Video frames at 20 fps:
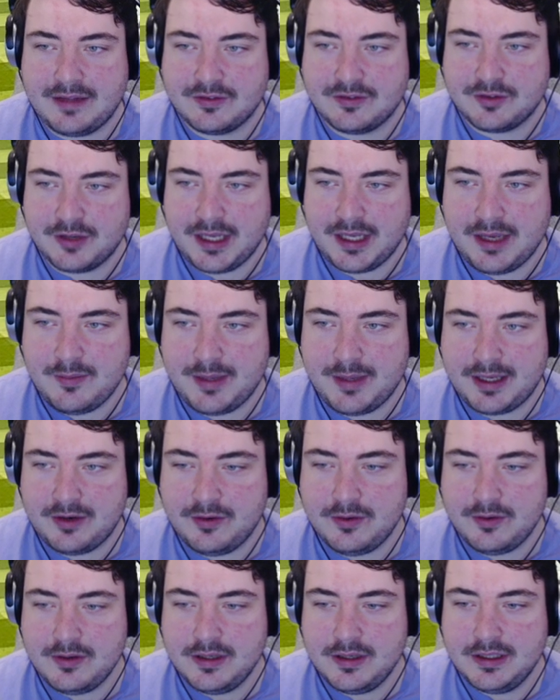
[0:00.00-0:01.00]
So here we
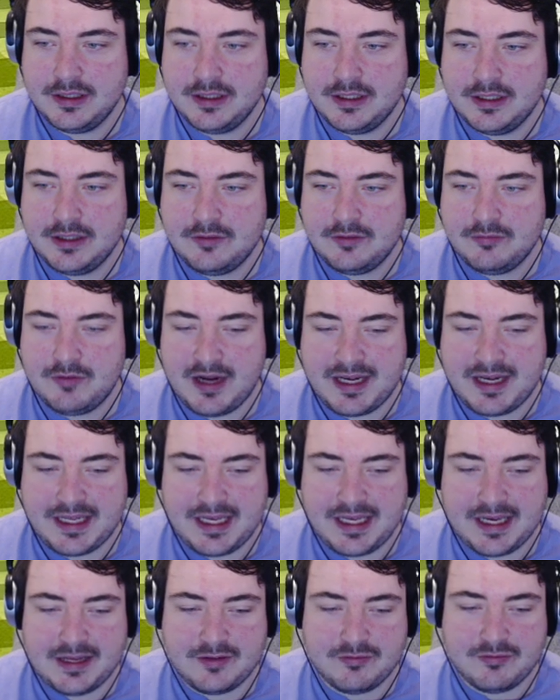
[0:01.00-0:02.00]
go,
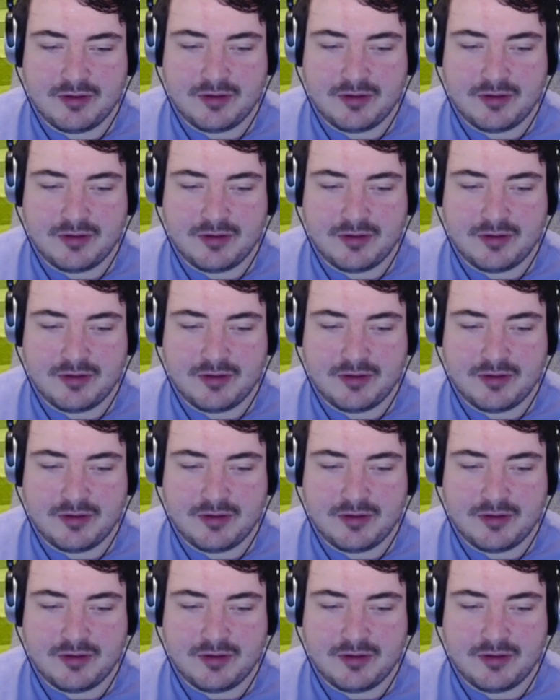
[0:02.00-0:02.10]
ready and